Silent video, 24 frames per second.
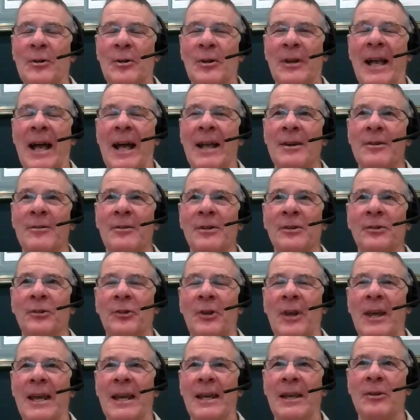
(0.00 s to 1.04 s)
candor in
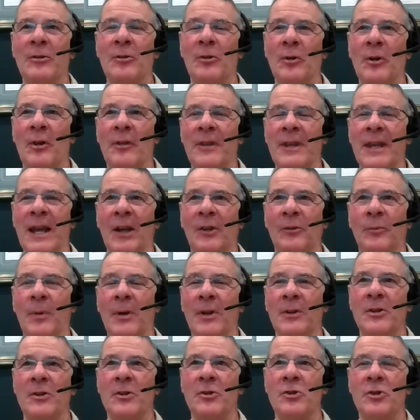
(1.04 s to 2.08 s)
saying you're not the
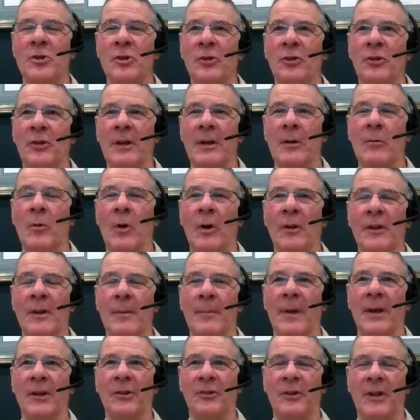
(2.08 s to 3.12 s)
expert in choosing what the
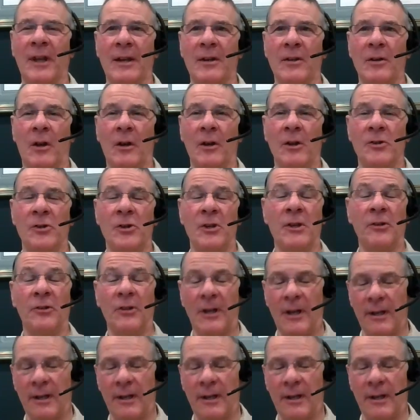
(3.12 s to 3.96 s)
best technology is.